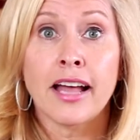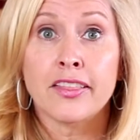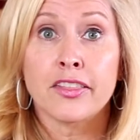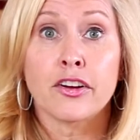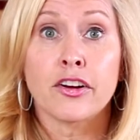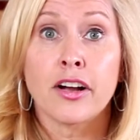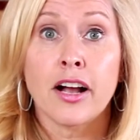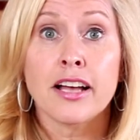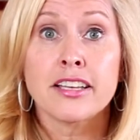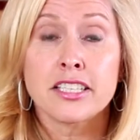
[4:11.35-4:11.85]

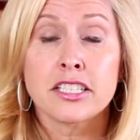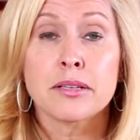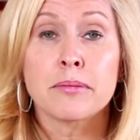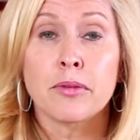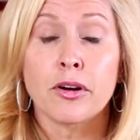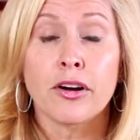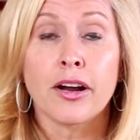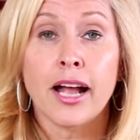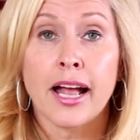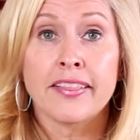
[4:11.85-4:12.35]
their
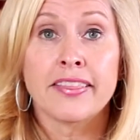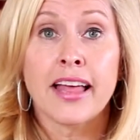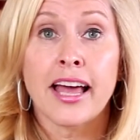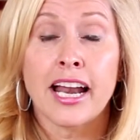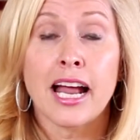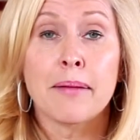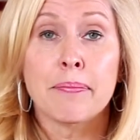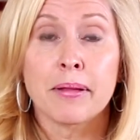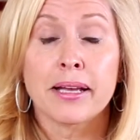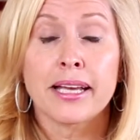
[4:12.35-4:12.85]
customer, at that
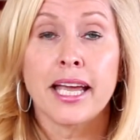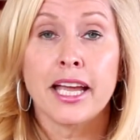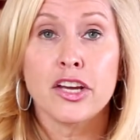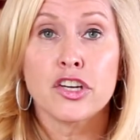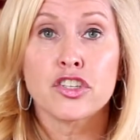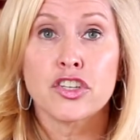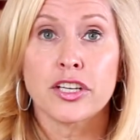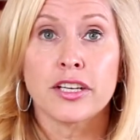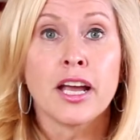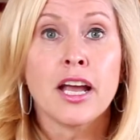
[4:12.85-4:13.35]

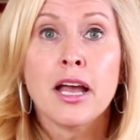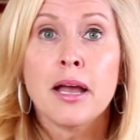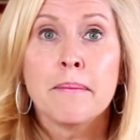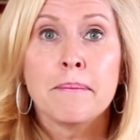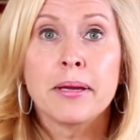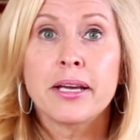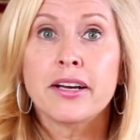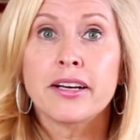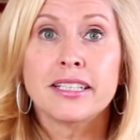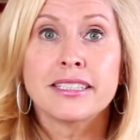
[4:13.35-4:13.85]
application,
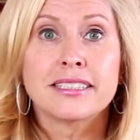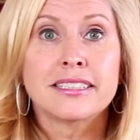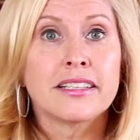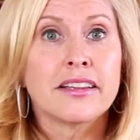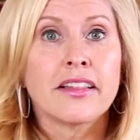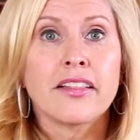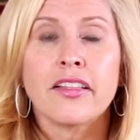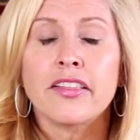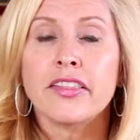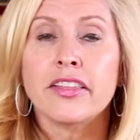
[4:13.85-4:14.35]
because
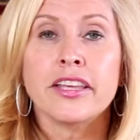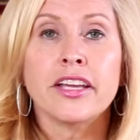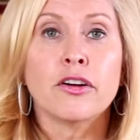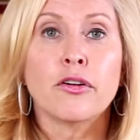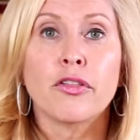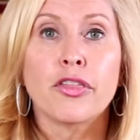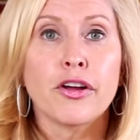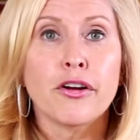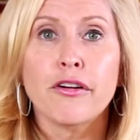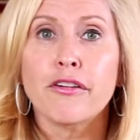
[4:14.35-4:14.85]

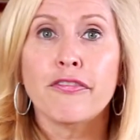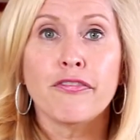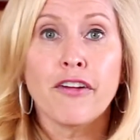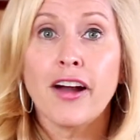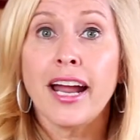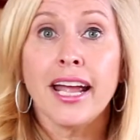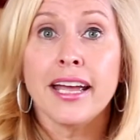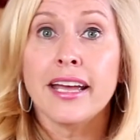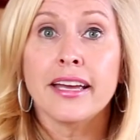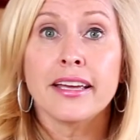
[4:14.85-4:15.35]
they're
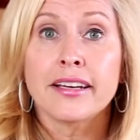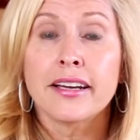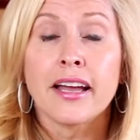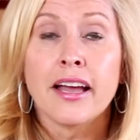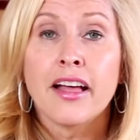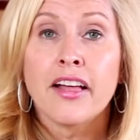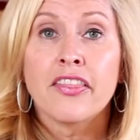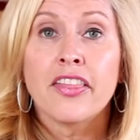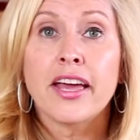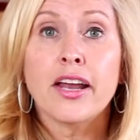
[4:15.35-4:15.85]
afraid.
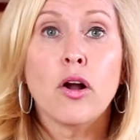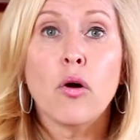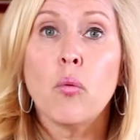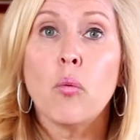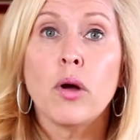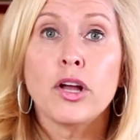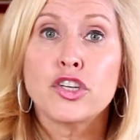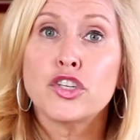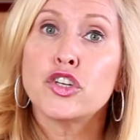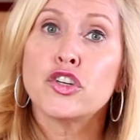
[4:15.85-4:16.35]
They don't
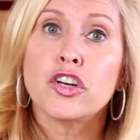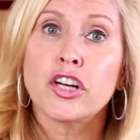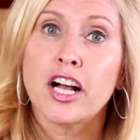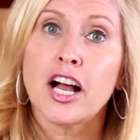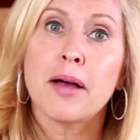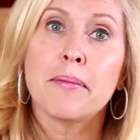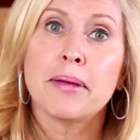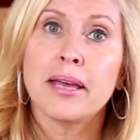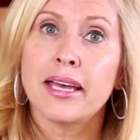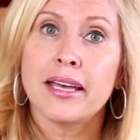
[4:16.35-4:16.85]
want you to
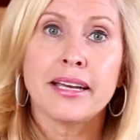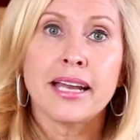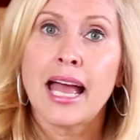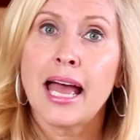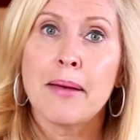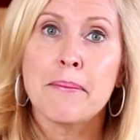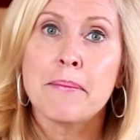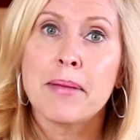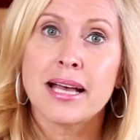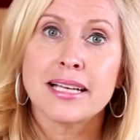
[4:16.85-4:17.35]
come in
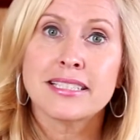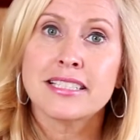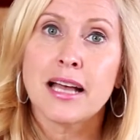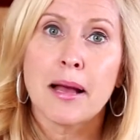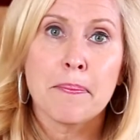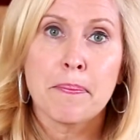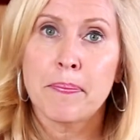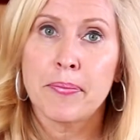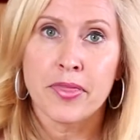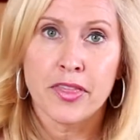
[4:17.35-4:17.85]
and mess
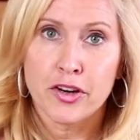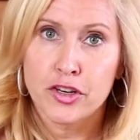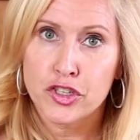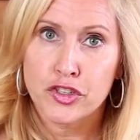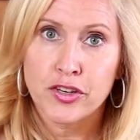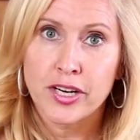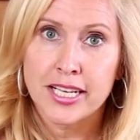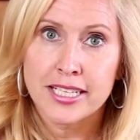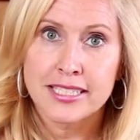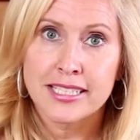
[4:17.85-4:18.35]
up their
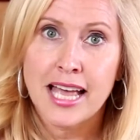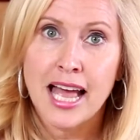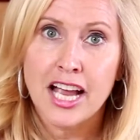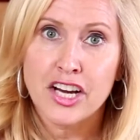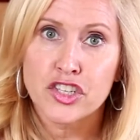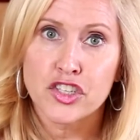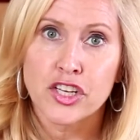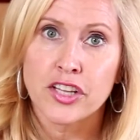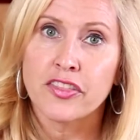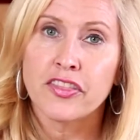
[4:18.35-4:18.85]

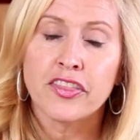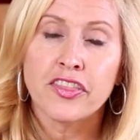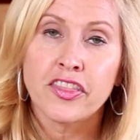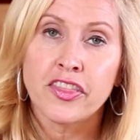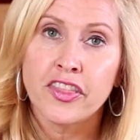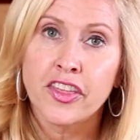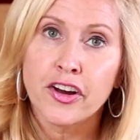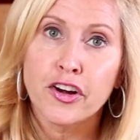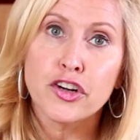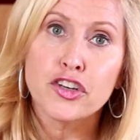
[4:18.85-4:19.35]
transaction.
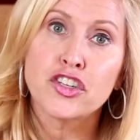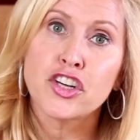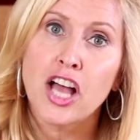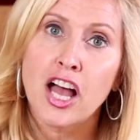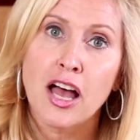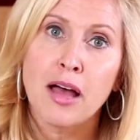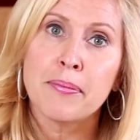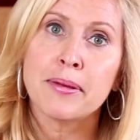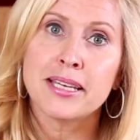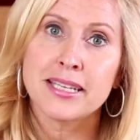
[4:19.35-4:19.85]
Their
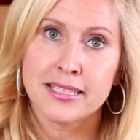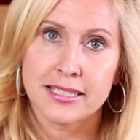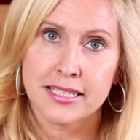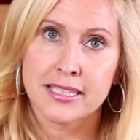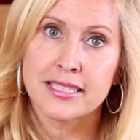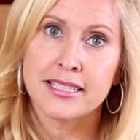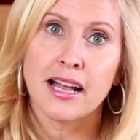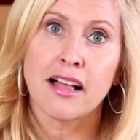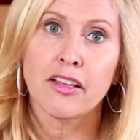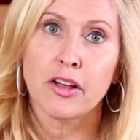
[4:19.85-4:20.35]
job is to
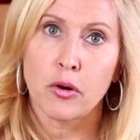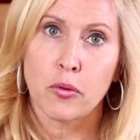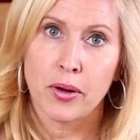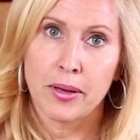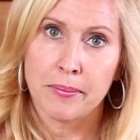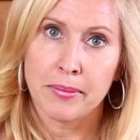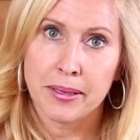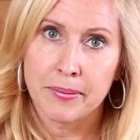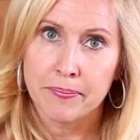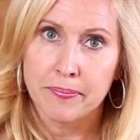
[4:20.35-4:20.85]
sell
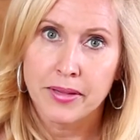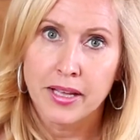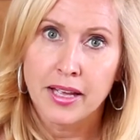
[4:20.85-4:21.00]
equipment,